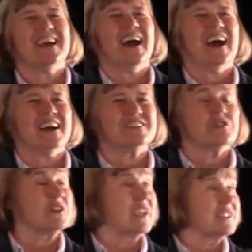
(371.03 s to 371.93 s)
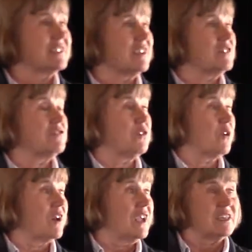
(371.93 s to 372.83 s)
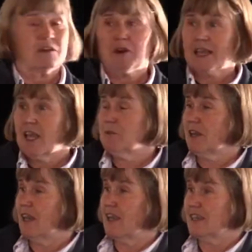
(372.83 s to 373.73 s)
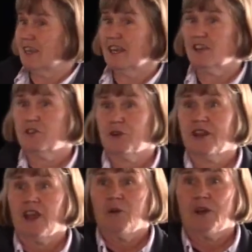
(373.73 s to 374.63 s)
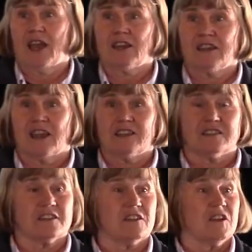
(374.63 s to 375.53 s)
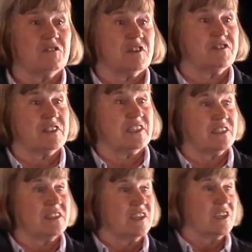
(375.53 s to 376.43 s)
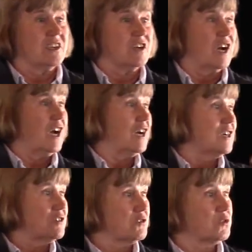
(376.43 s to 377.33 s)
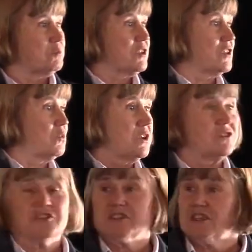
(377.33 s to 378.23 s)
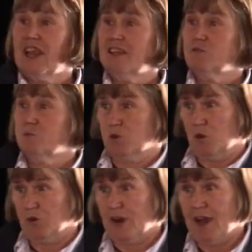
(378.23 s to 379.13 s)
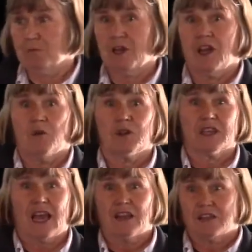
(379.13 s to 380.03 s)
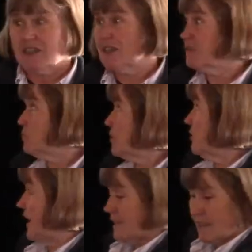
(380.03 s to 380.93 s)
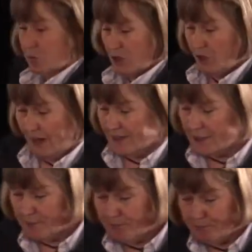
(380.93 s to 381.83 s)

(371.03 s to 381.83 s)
Uh, so in 1974, then when I came in 1983, we had a nice little 15 uh, groups in the wilderness kind of program. Well, it got, it progressed and progressed,